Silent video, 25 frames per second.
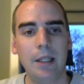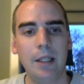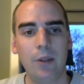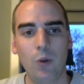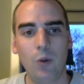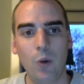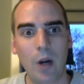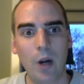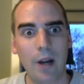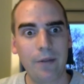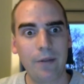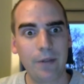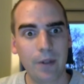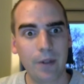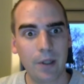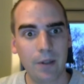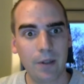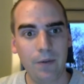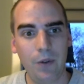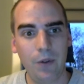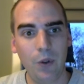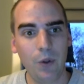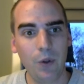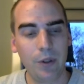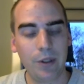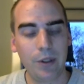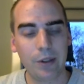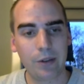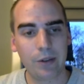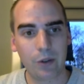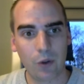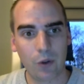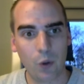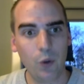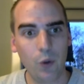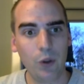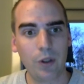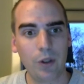who have viewed this
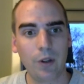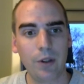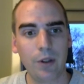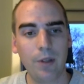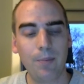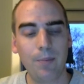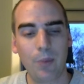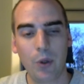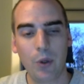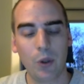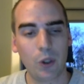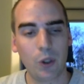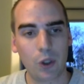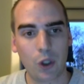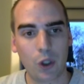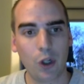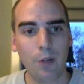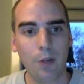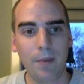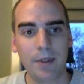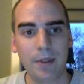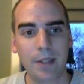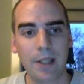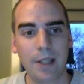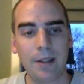truth on the Imperial Germans